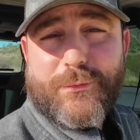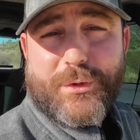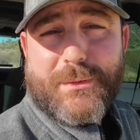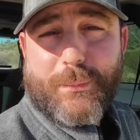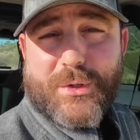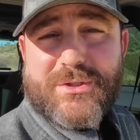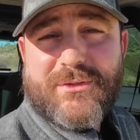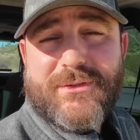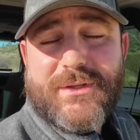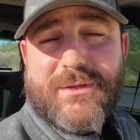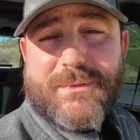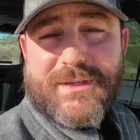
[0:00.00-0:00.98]
it for an
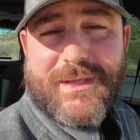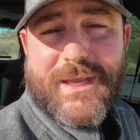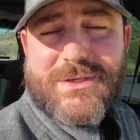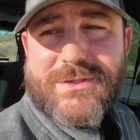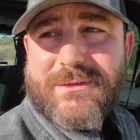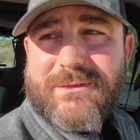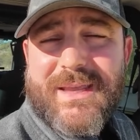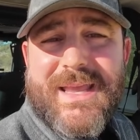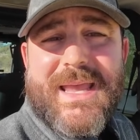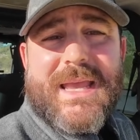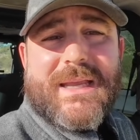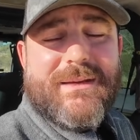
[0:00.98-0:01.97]
emergency communications,
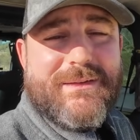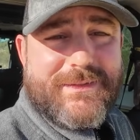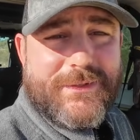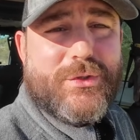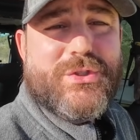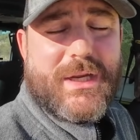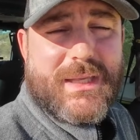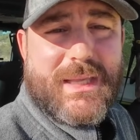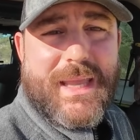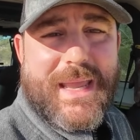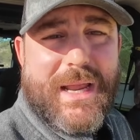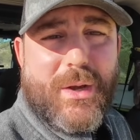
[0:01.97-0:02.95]
consider
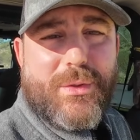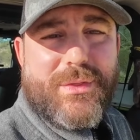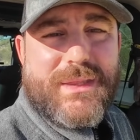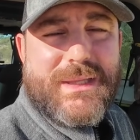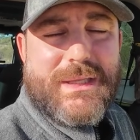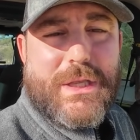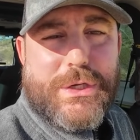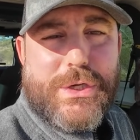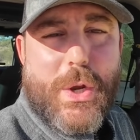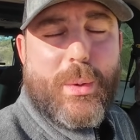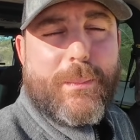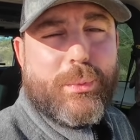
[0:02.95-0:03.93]
checking out the
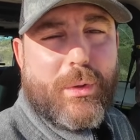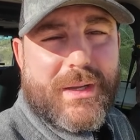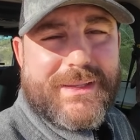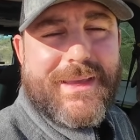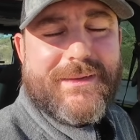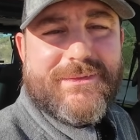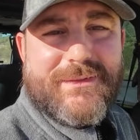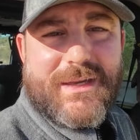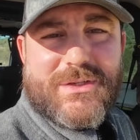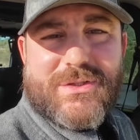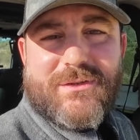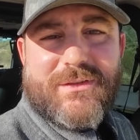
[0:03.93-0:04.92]
NOAA broadcast
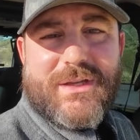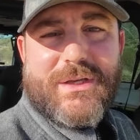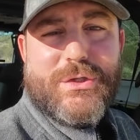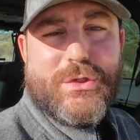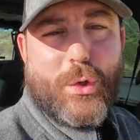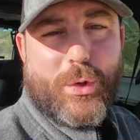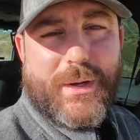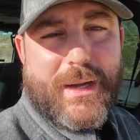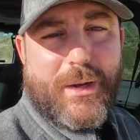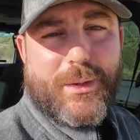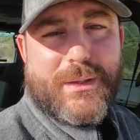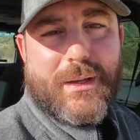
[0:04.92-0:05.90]
stations in your
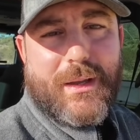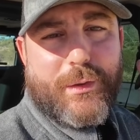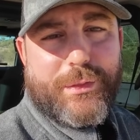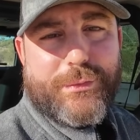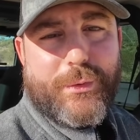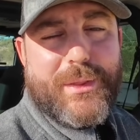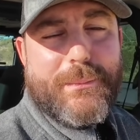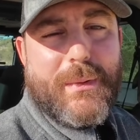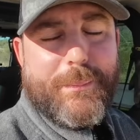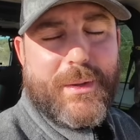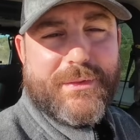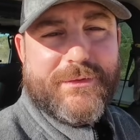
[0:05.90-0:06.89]
area. I'll throw
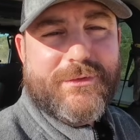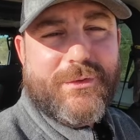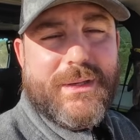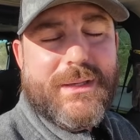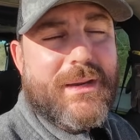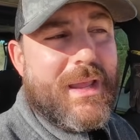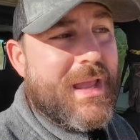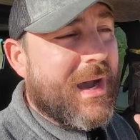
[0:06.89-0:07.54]
up on the screen.